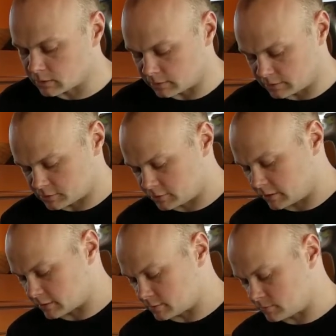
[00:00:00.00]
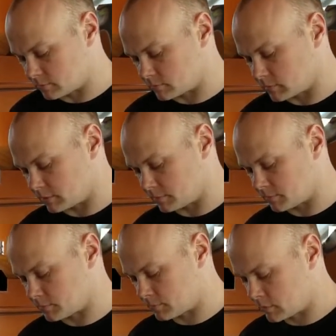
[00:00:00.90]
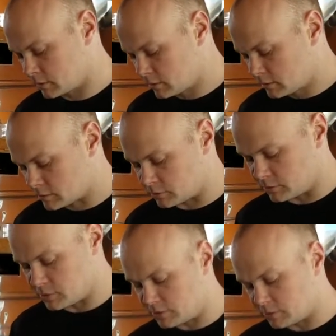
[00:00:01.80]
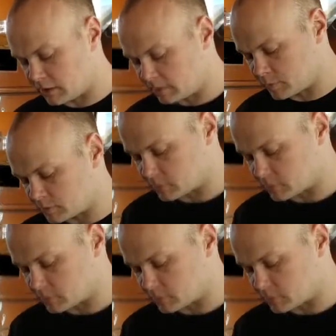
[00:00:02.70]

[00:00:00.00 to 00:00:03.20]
That is correct. Yep. So you see what happens